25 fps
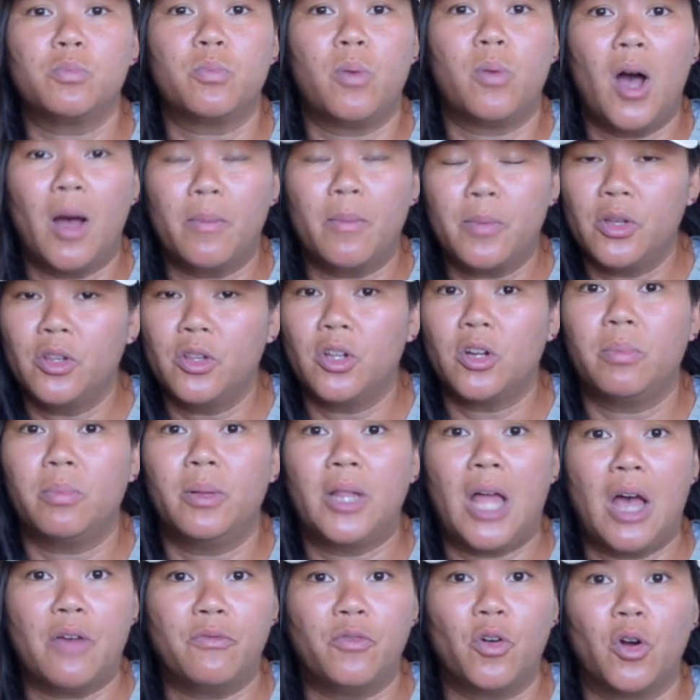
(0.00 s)
popular
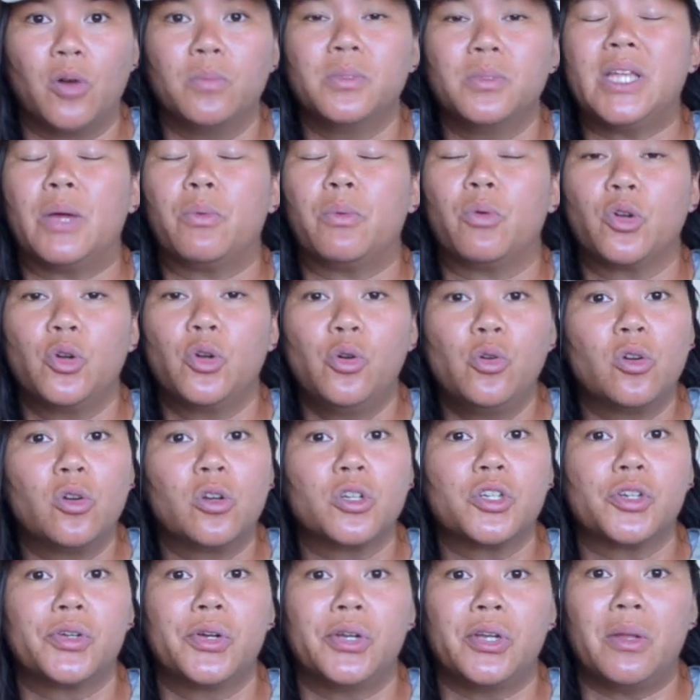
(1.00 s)
platforms that
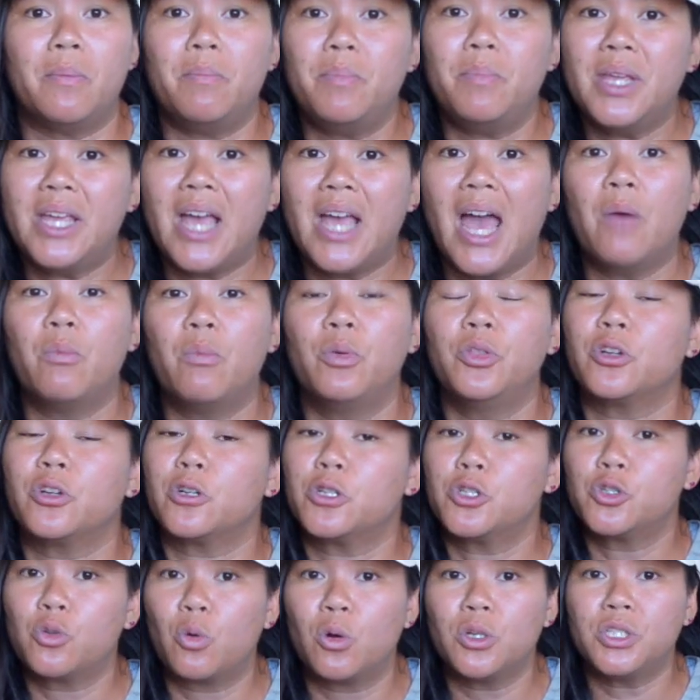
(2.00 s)
recruiters are going to be at when they're
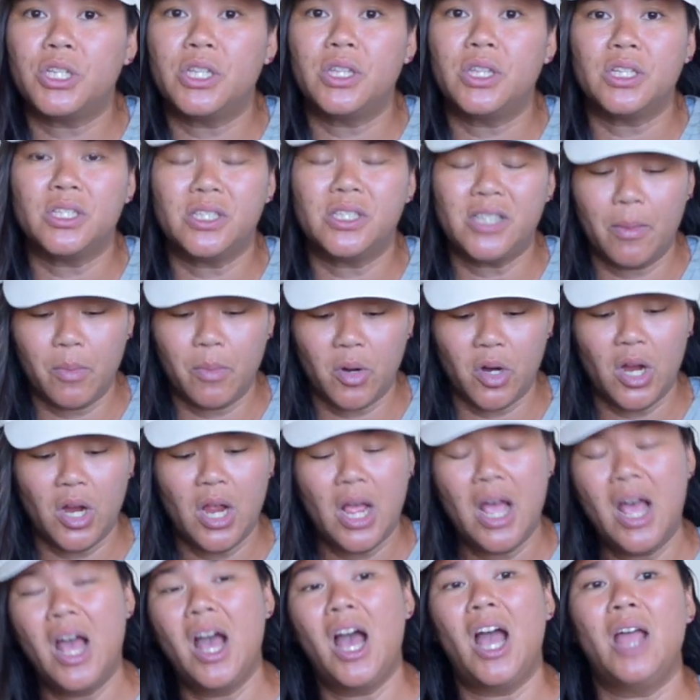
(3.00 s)
sourcing this summer.
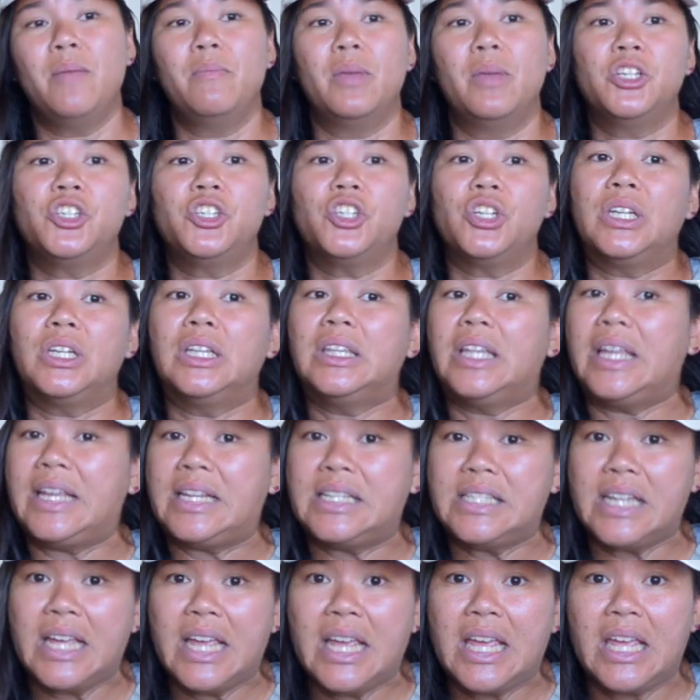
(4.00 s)
I mentioned
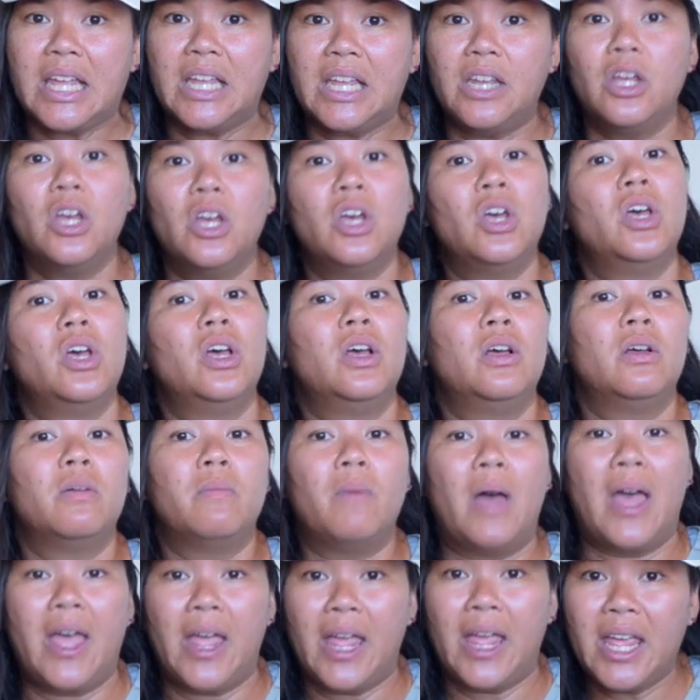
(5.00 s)
LinkedIn,
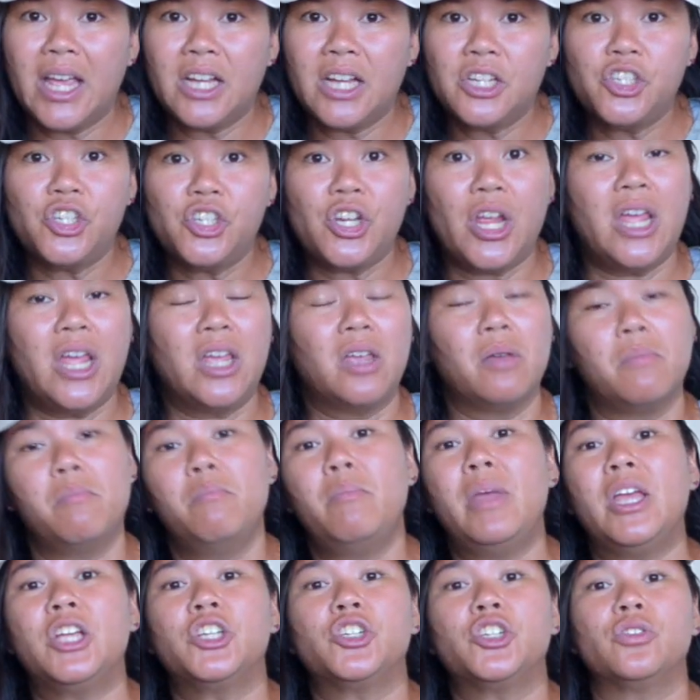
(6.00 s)
Handshake.
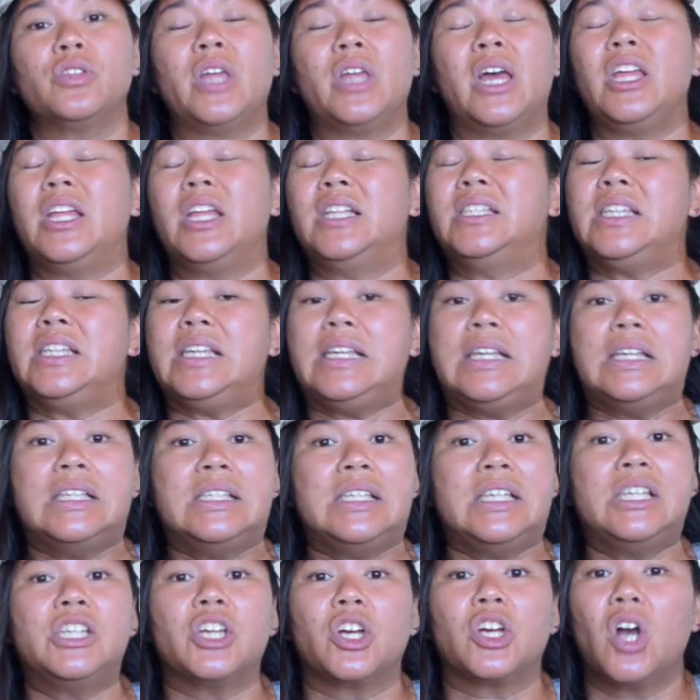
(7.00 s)
Make sure that it's
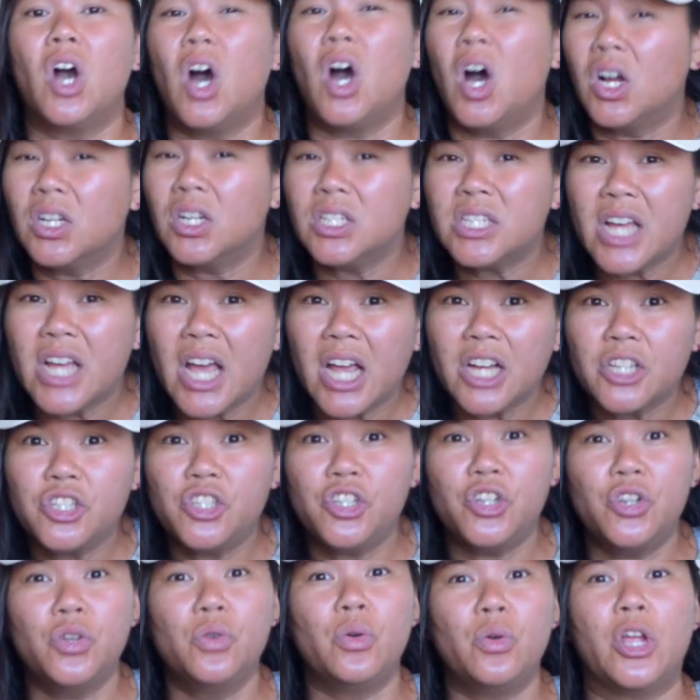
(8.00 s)
easy to
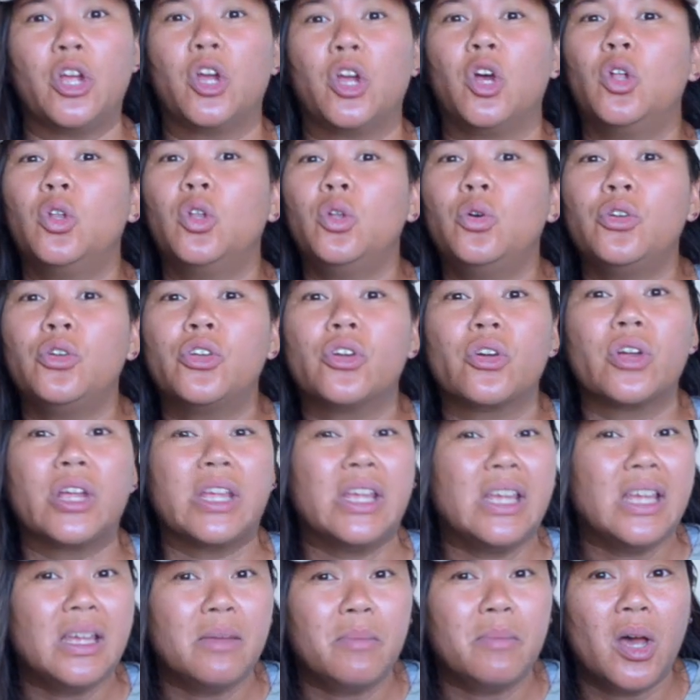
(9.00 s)
contact you. Include your
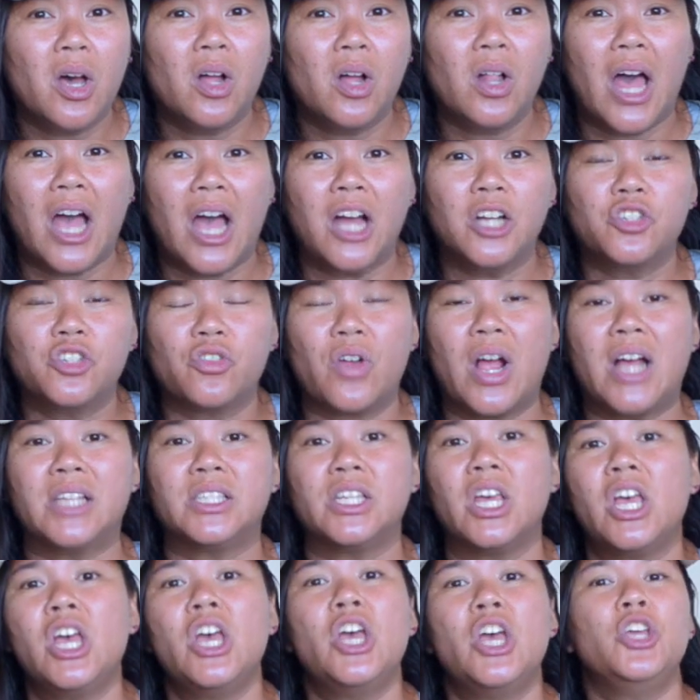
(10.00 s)
email address.